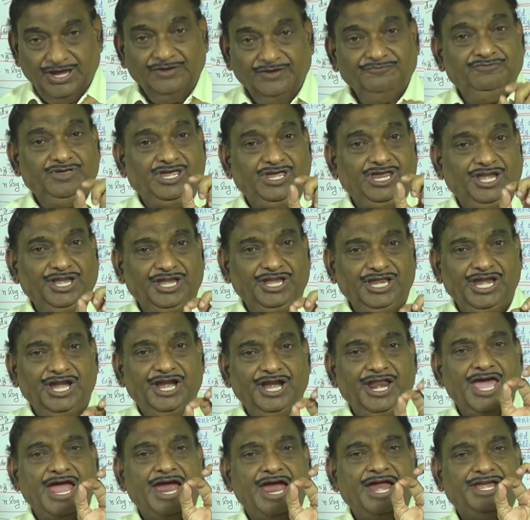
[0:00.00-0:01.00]
we need
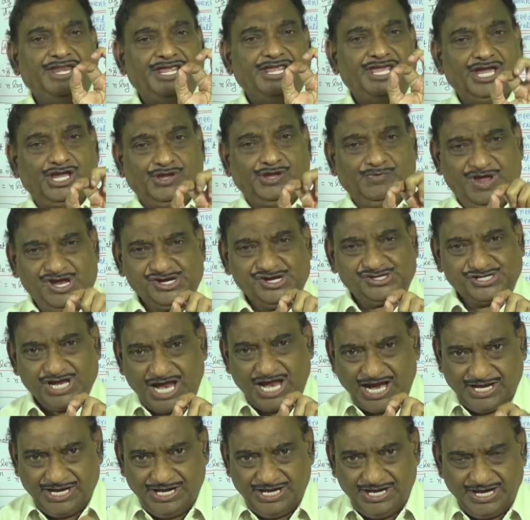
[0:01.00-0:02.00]
an
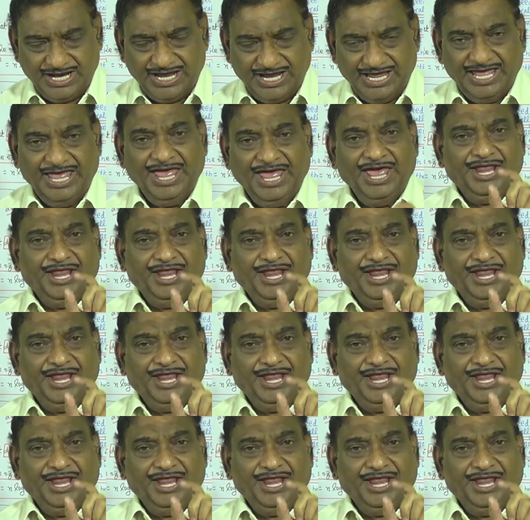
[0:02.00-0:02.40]
equation